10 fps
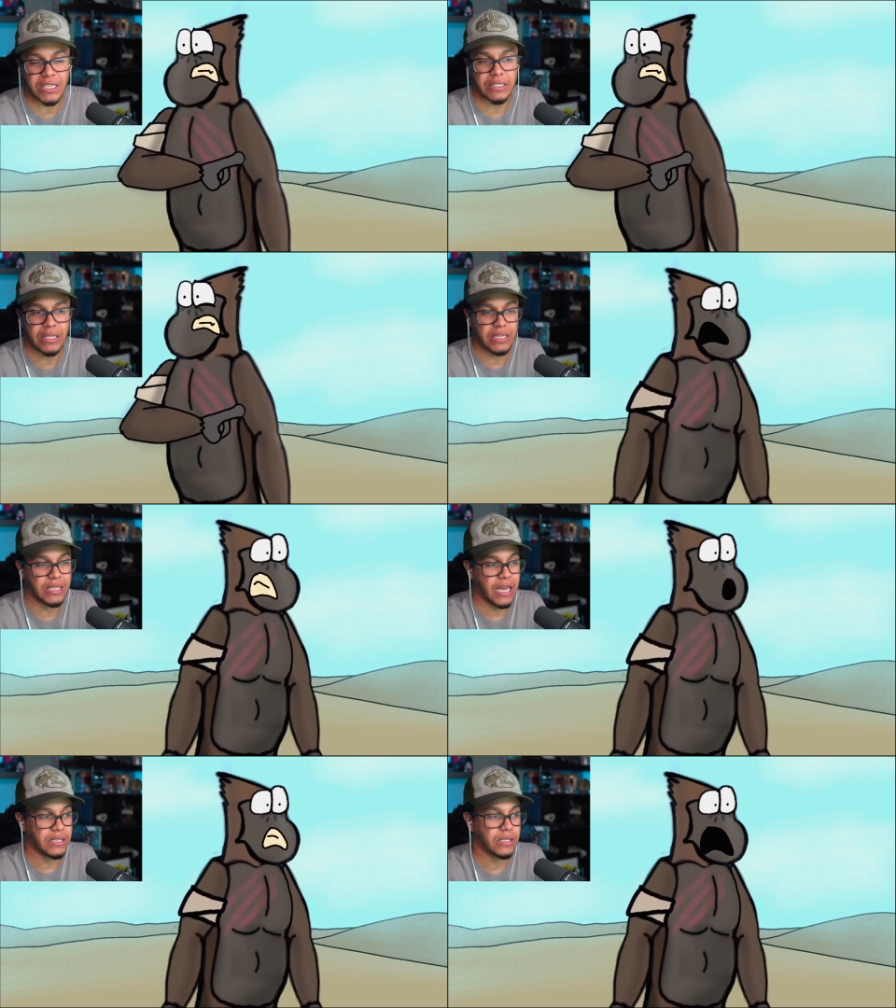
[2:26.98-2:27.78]
to these
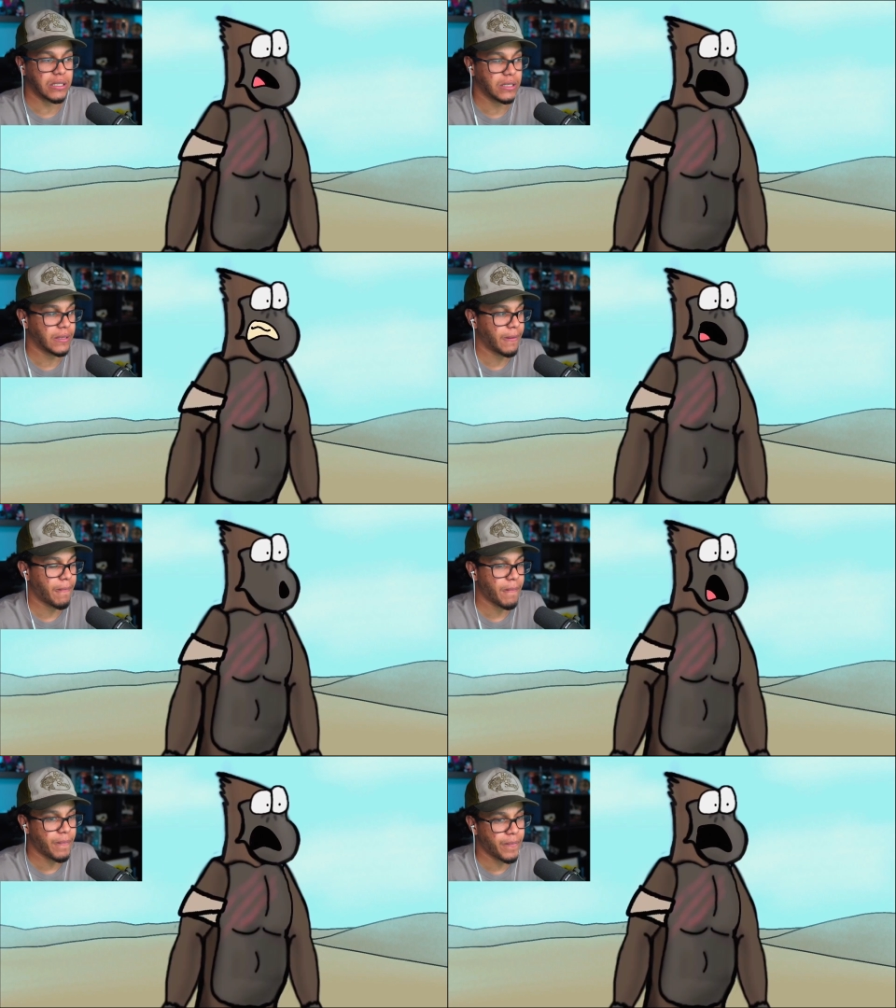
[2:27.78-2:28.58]
guys? Something digging
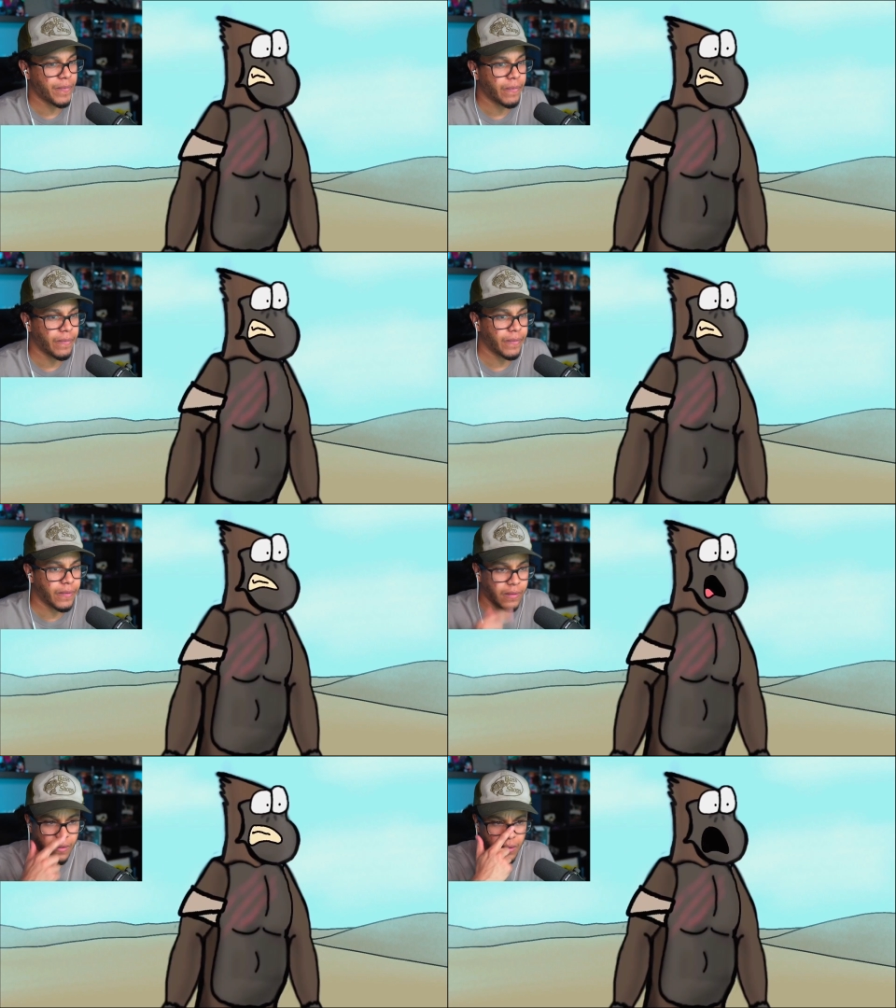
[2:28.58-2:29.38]
around in the
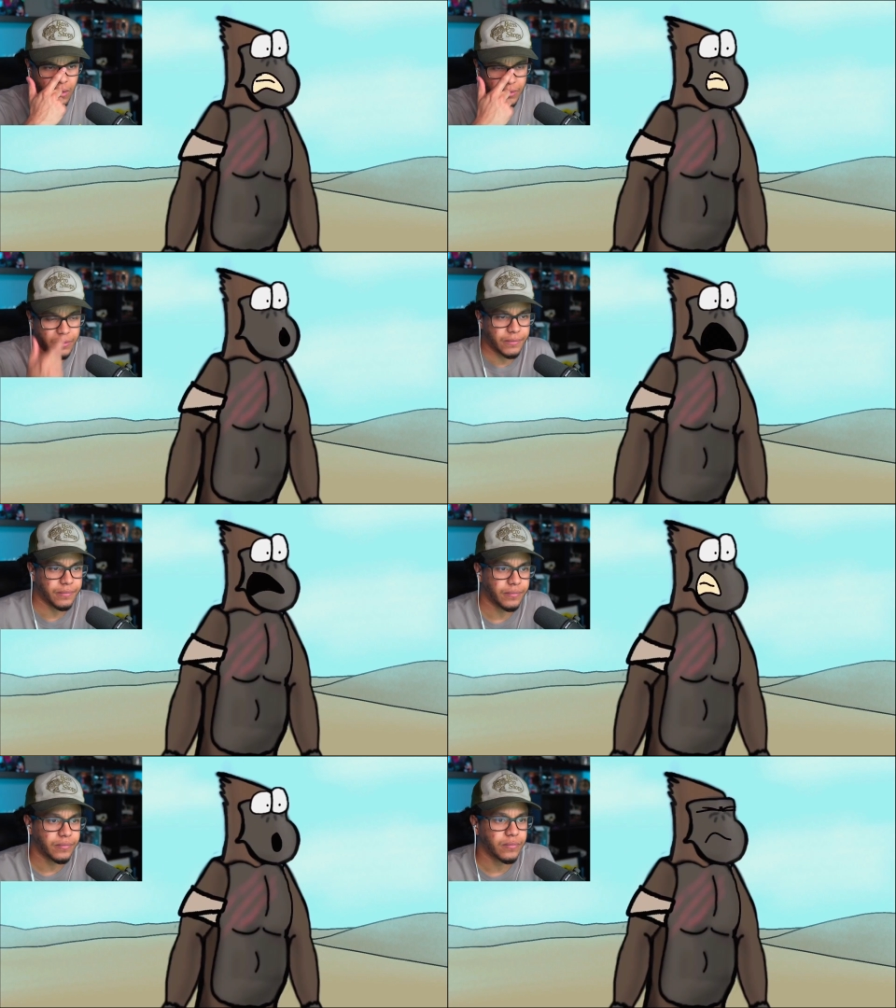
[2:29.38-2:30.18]
sand, like a
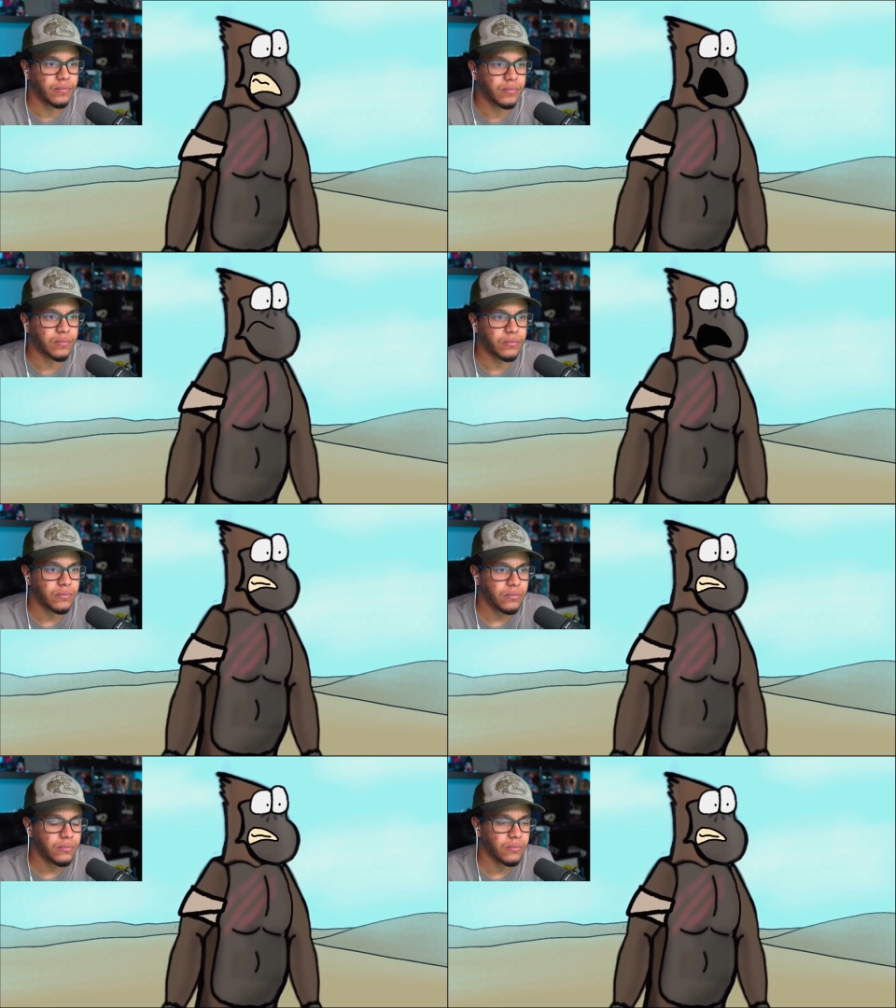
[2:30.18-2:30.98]
decrepit worm or
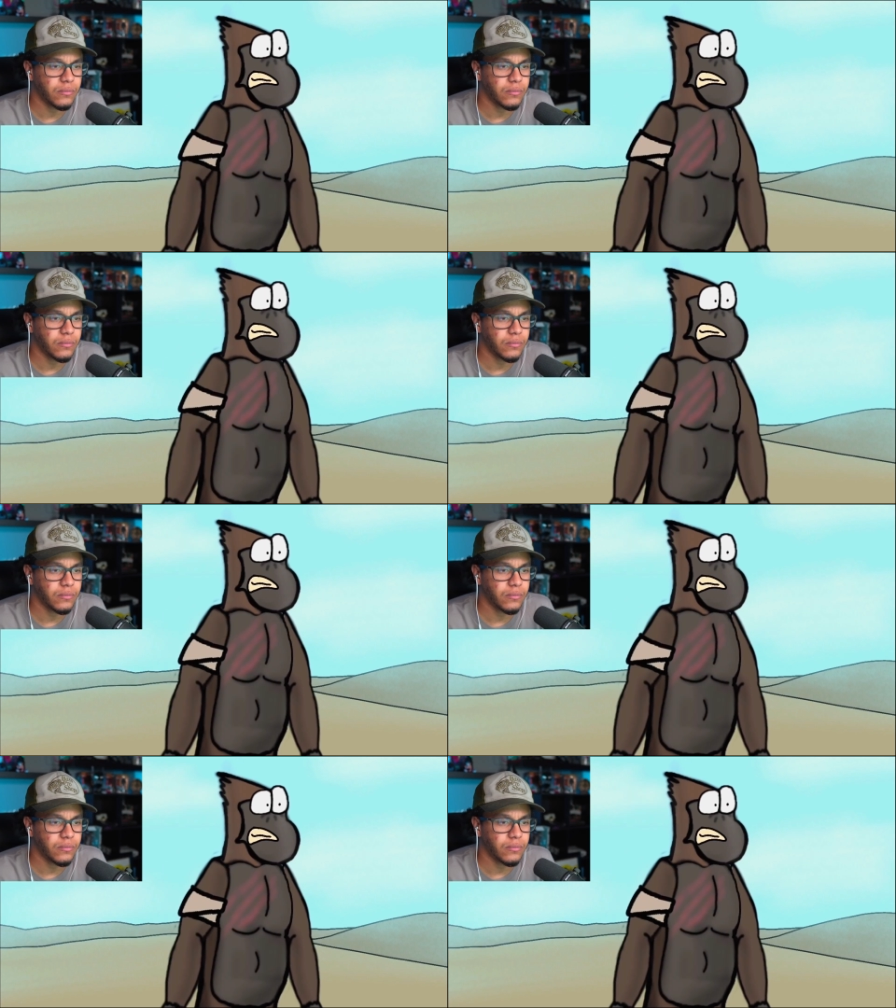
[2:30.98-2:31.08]
something.